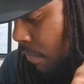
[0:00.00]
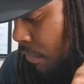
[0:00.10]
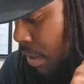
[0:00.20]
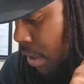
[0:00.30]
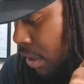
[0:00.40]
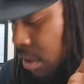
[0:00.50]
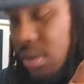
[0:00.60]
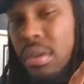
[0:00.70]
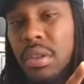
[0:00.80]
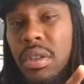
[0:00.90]
fun
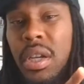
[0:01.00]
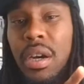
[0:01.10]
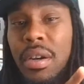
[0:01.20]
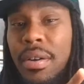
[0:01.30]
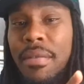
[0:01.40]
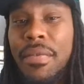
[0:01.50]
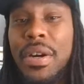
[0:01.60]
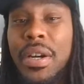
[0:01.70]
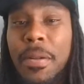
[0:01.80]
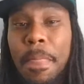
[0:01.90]
yeah
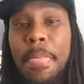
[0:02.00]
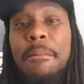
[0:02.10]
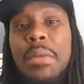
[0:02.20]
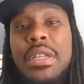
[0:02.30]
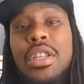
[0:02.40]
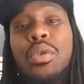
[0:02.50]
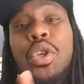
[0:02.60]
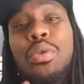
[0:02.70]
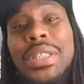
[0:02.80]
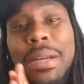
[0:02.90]
fun so
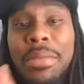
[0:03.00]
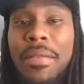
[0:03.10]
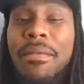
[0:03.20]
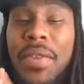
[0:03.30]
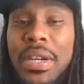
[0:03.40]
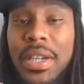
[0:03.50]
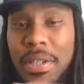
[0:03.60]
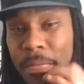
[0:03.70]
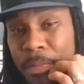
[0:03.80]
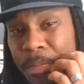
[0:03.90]
do something
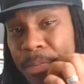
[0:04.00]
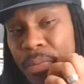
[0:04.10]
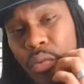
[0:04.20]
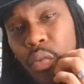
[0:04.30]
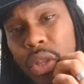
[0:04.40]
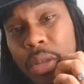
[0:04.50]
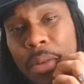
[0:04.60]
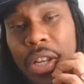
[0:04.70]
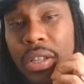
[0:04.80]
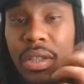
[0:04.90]
fun with the
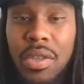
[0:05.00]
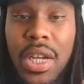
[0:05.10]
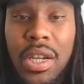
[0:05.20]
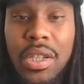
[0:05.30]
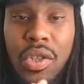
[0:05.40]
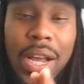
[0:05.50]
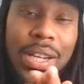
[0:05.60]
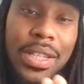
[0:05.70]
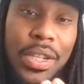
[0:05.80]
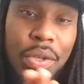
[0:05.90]
money. So take
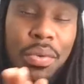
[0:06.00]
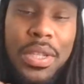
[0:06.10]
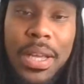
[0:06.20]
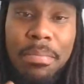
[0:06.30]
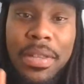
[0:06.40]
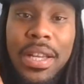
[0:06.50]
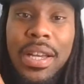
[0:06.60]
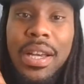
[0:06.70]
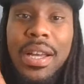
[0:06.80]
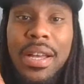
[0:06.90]
$100 and do
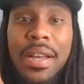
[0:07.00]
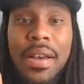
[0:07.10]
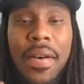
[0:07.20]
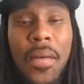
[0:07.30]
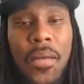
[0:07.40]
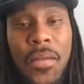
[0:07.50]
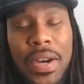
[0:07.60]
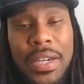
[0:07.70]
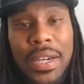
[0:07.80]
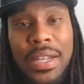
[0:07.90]
something
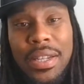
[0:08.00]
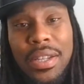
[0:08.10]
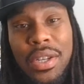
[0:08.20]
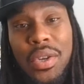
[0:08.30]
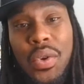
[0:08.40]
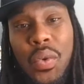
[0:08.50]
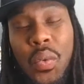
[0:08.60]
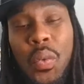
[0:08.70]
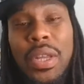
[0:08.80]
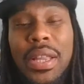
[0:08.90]
fun
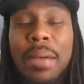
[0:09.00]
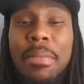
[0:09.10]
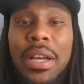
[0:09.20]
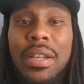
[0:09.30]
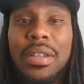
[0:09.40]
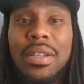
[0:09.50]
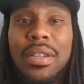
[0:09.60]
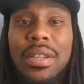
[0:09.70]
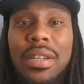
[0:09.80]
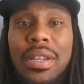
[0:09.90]
with that money.
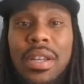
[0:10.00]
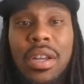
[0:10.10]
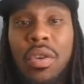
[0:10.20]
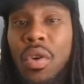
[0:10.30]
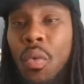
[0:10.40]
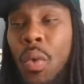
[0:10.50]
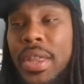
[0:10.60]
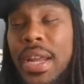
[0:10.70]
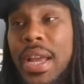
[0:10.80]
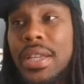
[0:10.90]

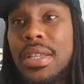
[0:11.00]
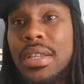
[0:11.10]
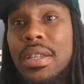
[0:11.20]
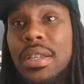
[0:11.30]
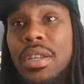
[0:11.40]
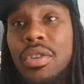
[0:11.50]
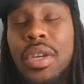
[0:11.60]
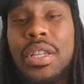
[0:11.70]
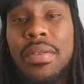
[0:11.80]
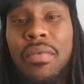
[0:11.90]
Whether that's you
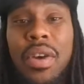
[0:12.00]
get some